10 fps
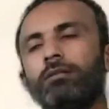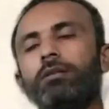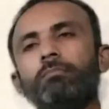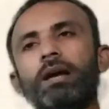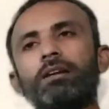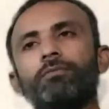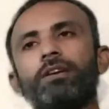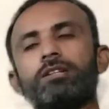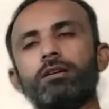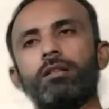The main
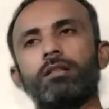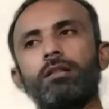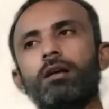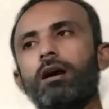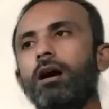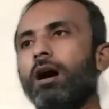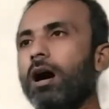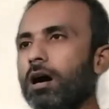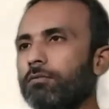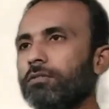features
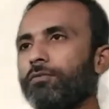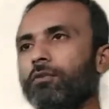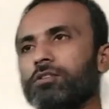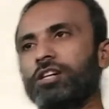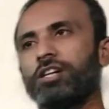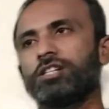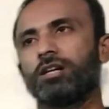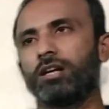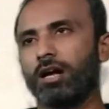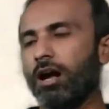of the fourth
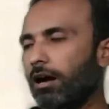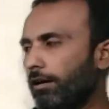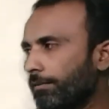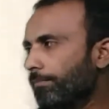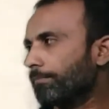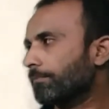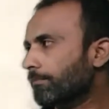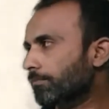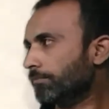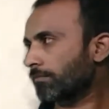generation are
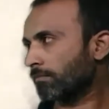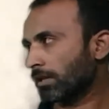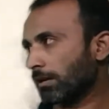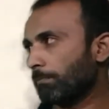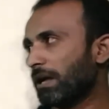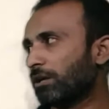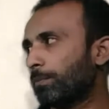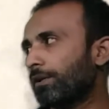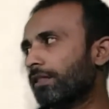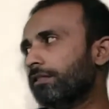
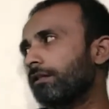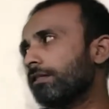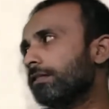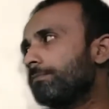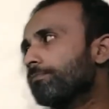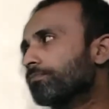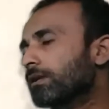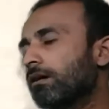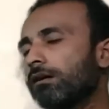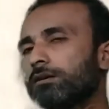microprocessors.
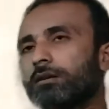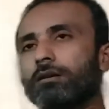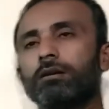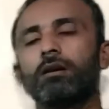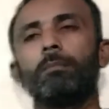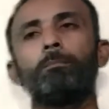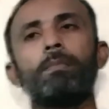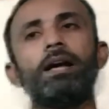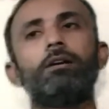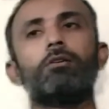
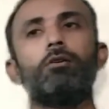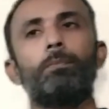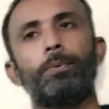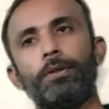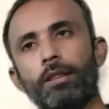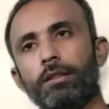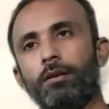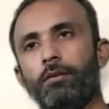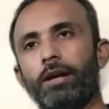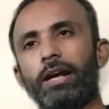
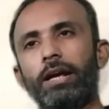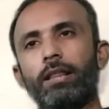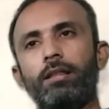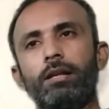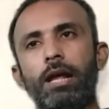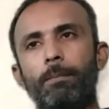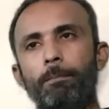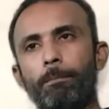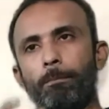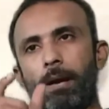Microprocessor is the name
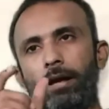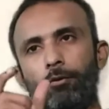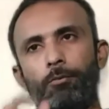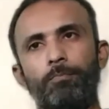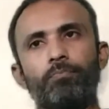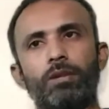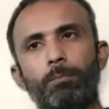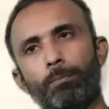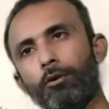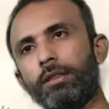micro.
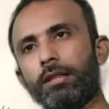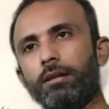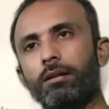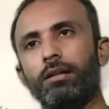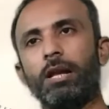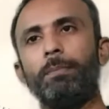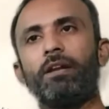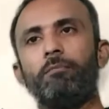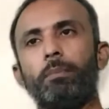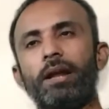Processor, that
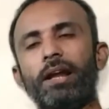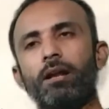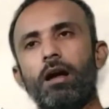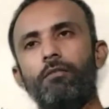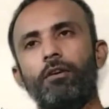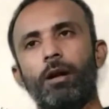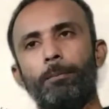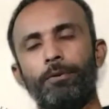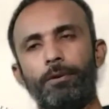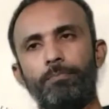means a brain of a
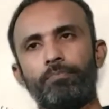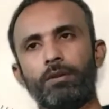computer.